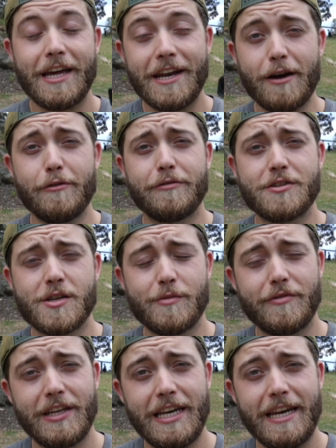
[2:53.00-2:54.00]
Now for some
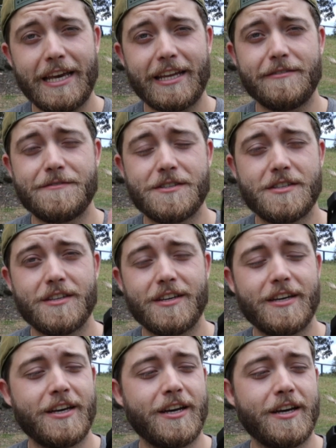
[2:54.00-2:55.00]
of the negatives,
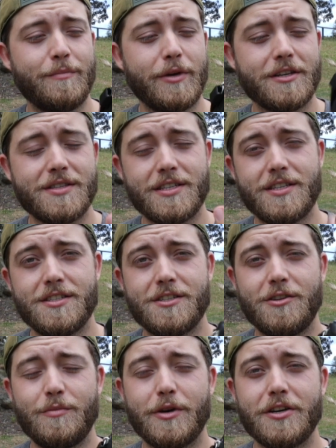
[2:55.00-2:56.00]
because this is an
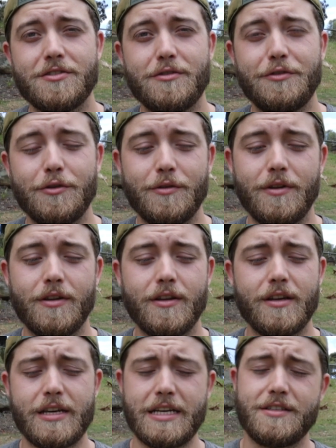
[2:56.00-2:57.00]
unbiased review, and
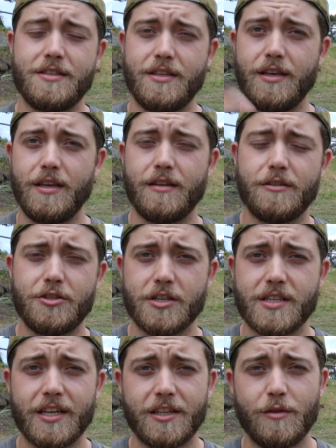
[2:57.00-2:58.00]

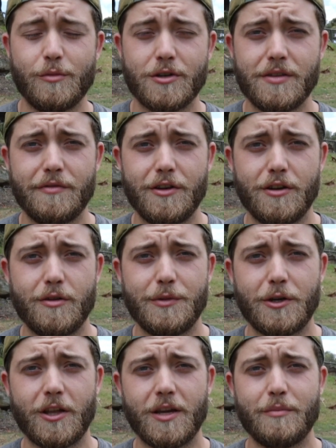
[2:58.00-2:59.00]
just like the unboxing video, I'm
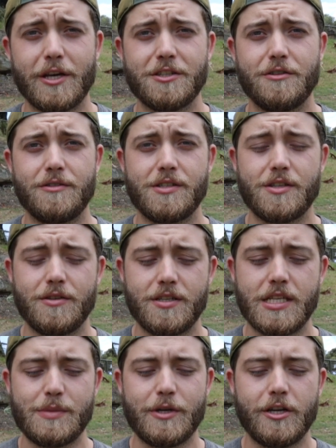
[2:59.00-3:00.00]
not getting paid to do this, so
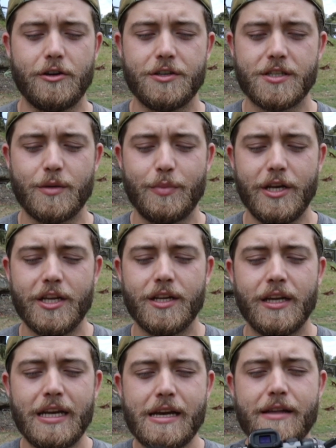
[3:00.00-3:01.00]
this is my honest
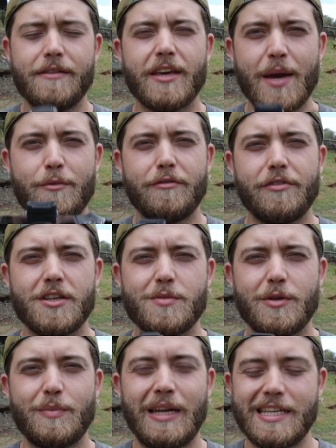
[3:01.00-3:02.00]
opinion. The camera feels a
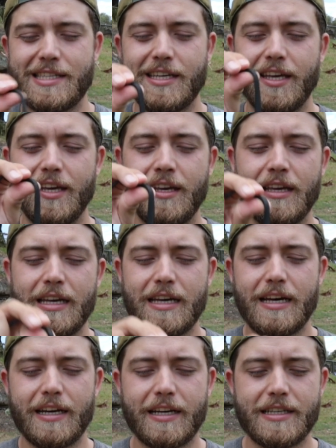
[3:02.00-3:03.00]
bit plasticky.
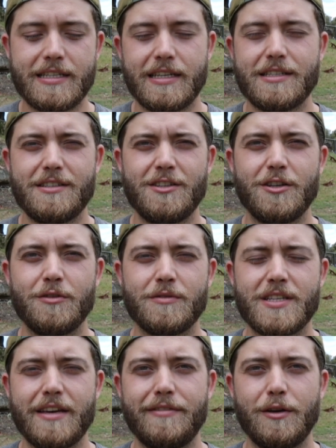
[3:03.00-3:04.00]
I guess that's, you know,
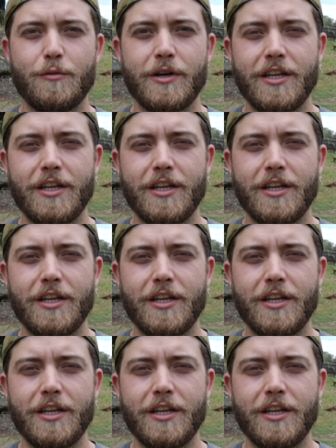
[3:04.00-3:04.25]
saving